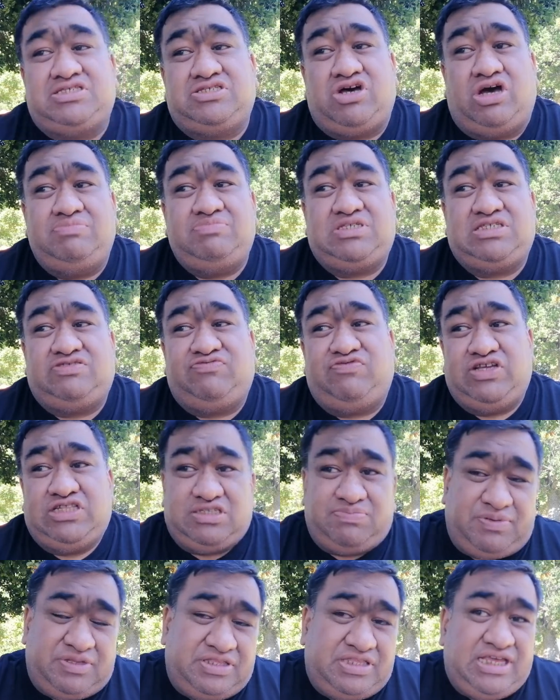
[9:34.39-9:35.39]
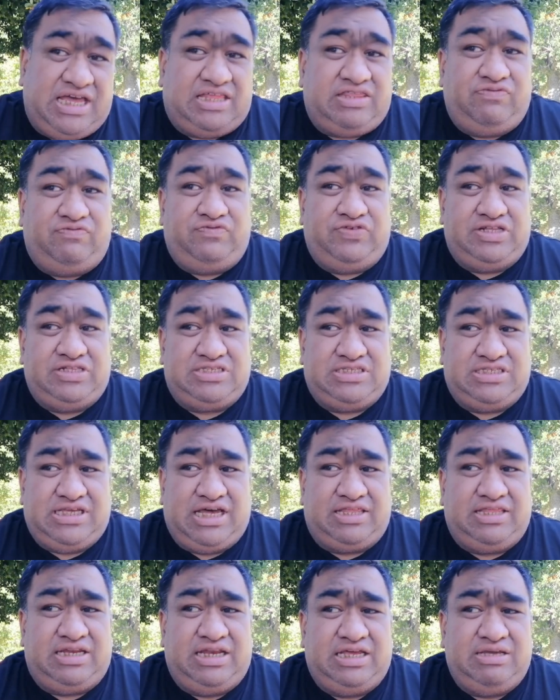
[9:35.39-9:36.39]
Symes's fence, but the other fence, the
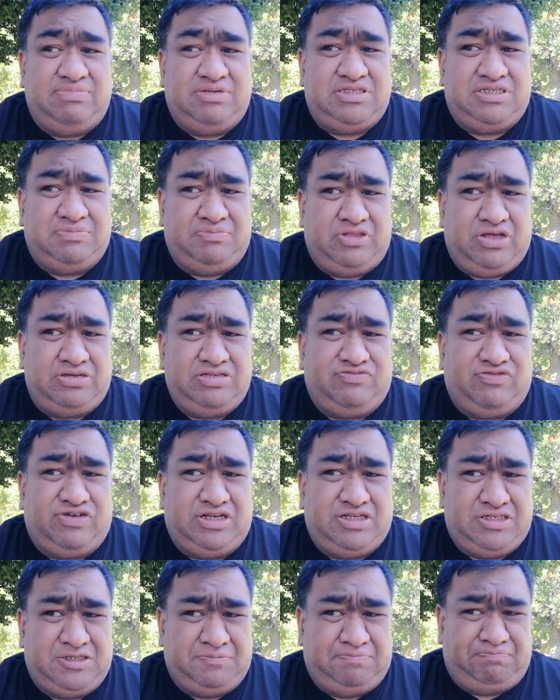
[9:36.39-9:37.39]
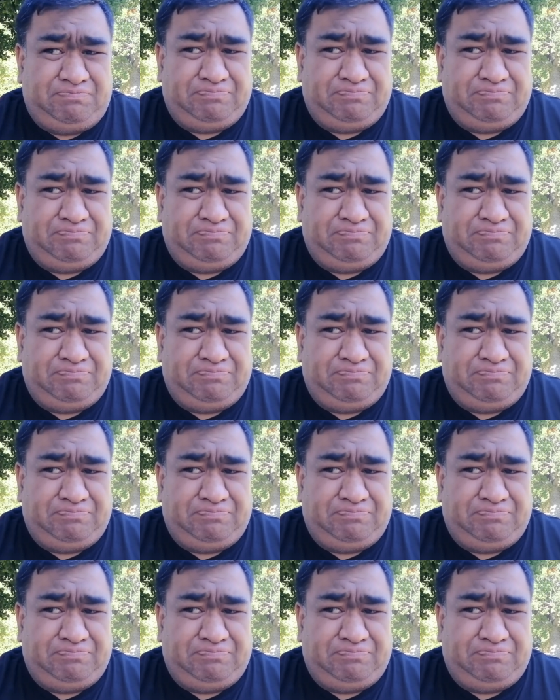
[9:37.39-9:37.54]
other neighbours, those fellas.